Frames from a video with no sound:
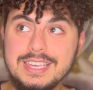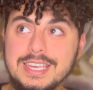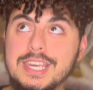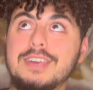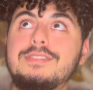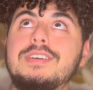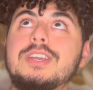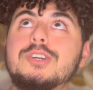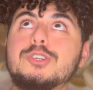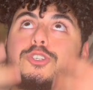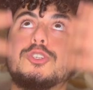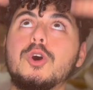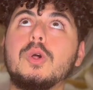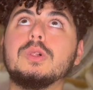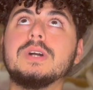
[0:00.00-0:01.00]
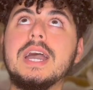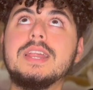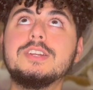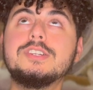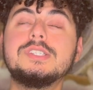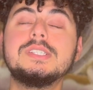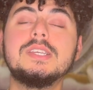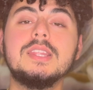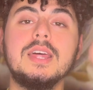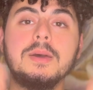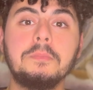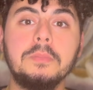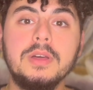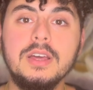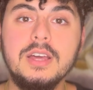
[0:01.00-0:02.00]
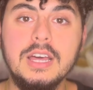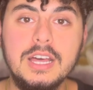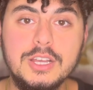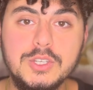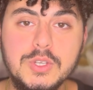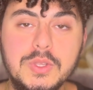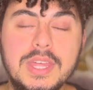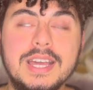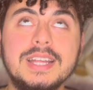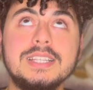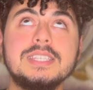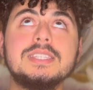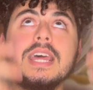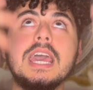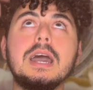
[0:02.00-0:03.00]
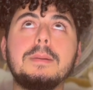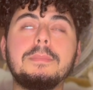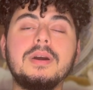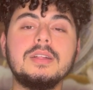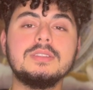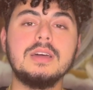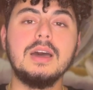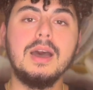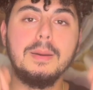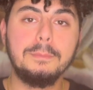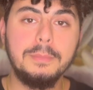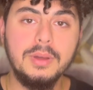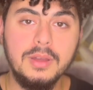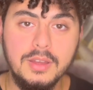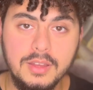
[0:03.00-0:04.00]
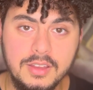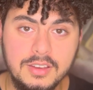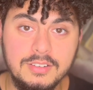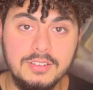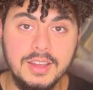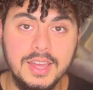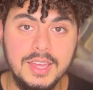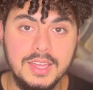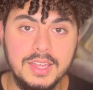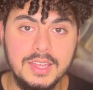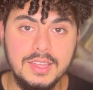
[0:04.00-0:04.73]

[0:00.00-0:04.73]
Giving your solar energy to them so they can stay up on top, right?